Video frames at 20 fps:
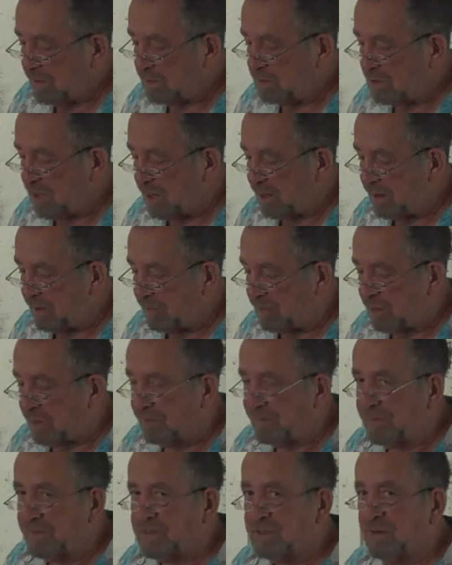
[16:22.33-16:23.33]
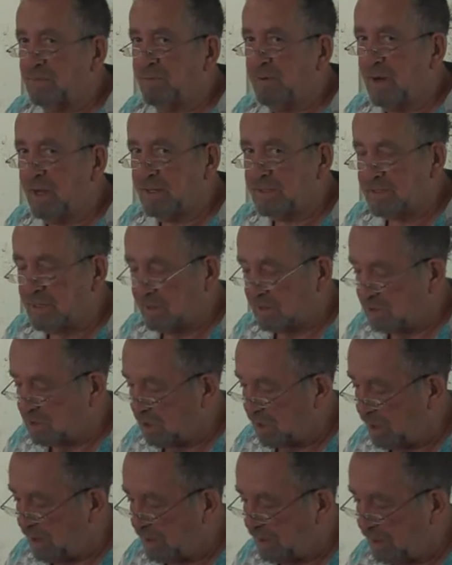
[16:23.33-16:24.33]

No centers were created.